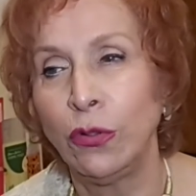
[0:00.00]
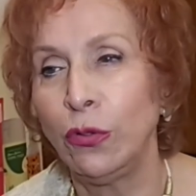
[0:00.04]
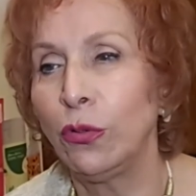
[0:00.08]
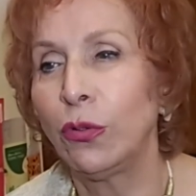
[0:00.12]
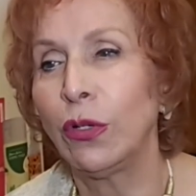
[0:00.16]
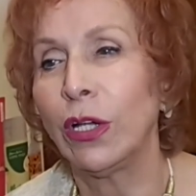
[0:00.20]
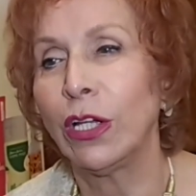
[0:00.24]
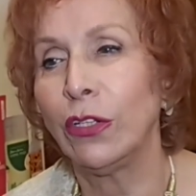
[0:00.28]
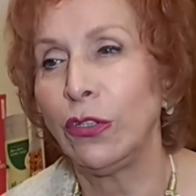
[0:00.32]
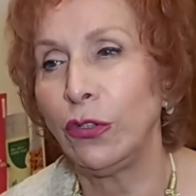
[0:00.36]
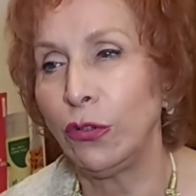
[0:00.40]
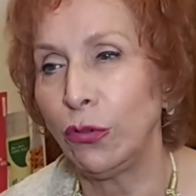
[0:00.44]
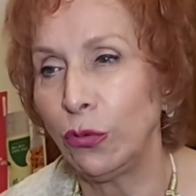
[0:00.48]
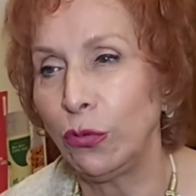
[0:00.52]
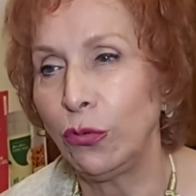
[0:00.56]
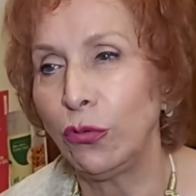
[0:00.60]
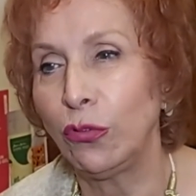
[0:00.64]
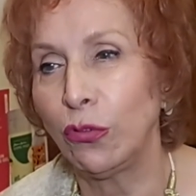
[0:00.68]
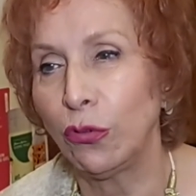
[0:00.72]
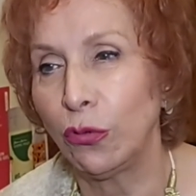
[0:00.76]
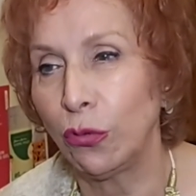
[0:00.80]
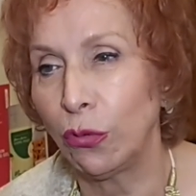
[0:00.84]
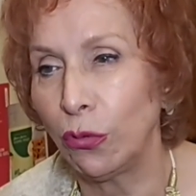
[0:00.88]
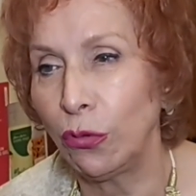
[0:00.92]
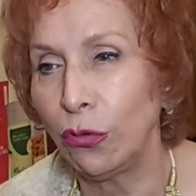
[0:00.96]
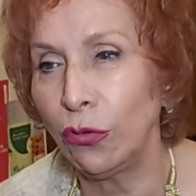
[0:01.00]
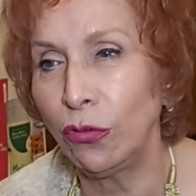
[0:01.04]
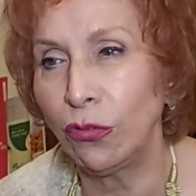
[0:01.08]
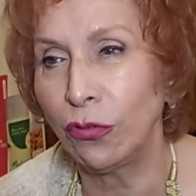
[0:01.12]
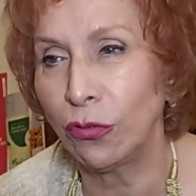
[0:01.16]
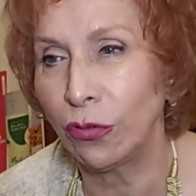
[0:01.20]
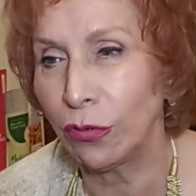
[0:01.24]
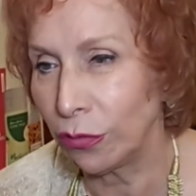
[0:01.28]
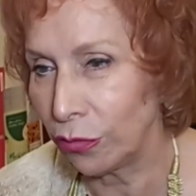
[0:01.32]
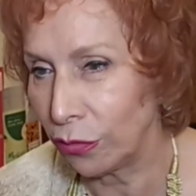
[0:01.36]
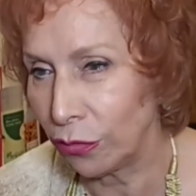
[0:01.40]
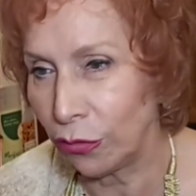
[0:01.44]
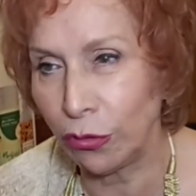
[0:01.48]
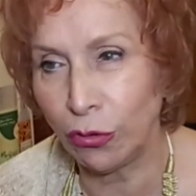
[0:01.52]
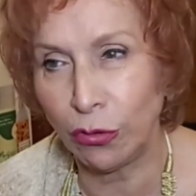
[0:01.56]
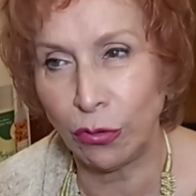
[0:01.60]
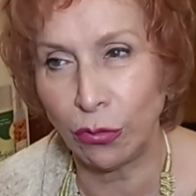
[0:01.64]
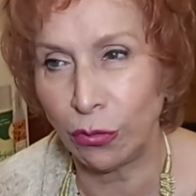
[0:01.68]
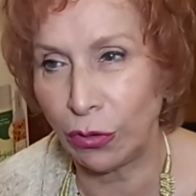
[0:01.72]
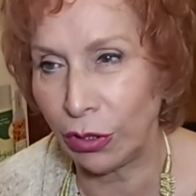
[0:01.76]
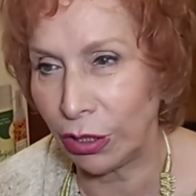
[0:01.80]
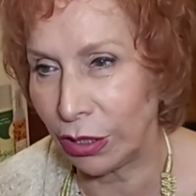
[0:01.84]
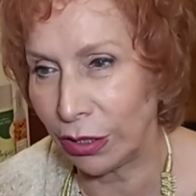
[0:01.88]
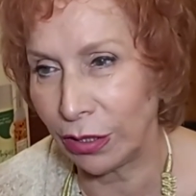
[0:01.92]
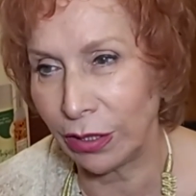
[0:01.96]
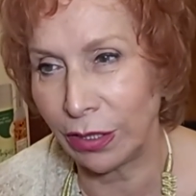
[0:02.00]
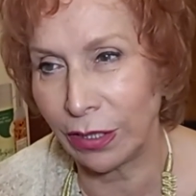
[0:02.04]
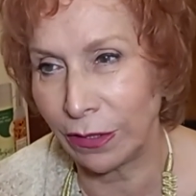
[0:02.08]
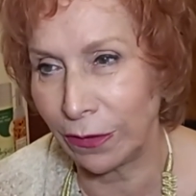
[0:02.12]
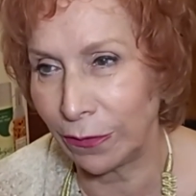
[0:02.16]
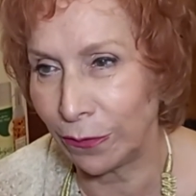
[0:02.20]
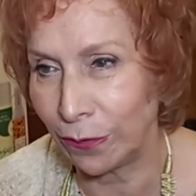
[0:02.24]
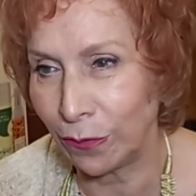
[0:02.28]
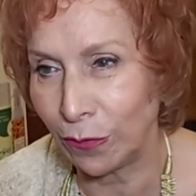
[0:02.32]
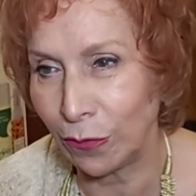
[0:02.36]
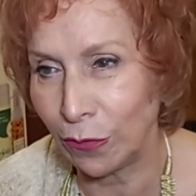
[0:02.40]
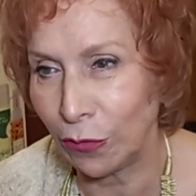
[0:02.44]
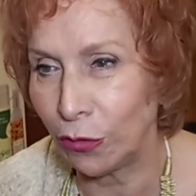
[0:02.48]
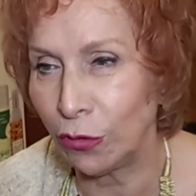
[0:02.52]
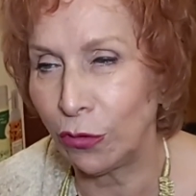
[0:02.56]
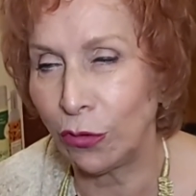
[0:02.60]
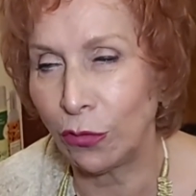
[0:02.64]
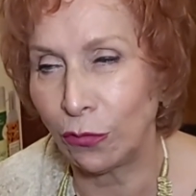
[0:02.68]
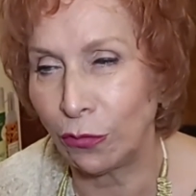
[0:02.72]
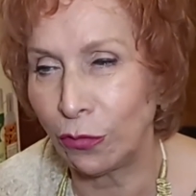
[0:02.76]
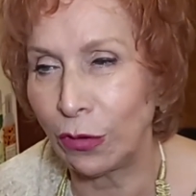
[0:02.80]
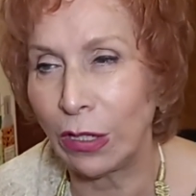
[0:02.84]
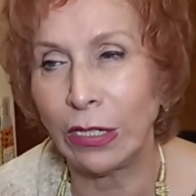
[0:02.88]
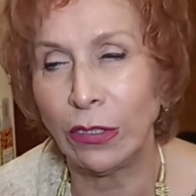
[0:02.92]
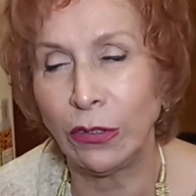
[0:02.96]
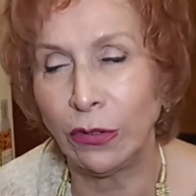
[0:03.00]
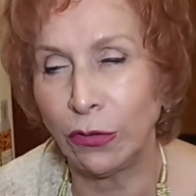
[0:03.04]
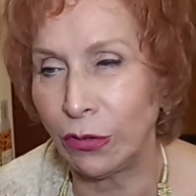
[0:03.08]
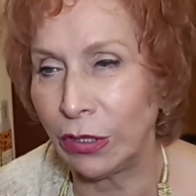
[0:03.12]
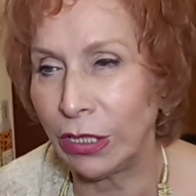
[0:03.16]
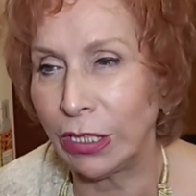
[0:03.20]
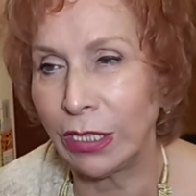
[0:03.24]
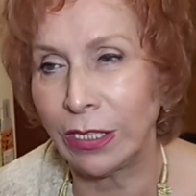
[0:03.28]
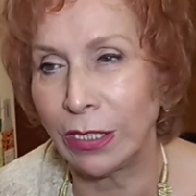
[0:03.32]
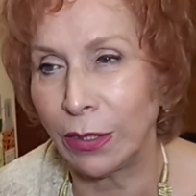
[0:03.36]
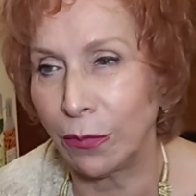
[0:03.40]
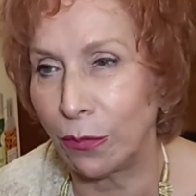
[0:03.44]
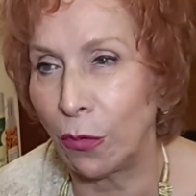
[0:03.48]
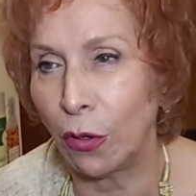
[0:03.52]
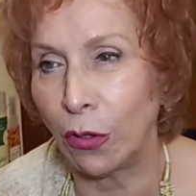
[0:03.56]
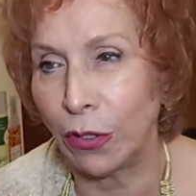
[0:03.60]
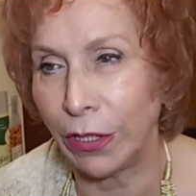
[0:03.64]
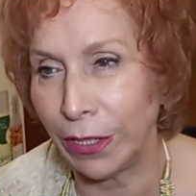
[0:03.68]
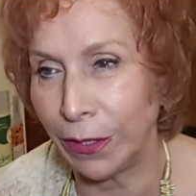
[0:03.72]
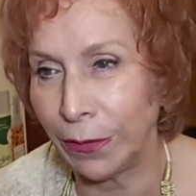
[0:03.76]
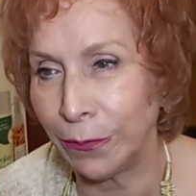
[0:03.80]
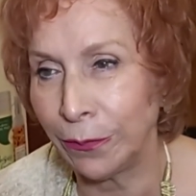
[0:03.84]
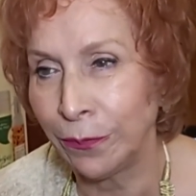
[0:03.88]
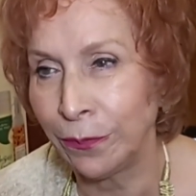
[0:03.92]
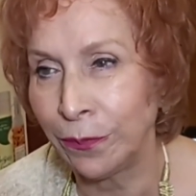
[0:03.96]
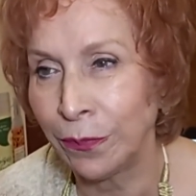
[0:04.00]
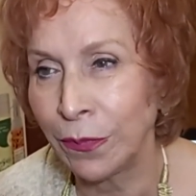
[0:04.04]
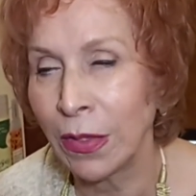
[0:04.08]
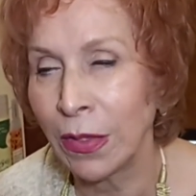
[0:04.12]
You can use those during in the morning.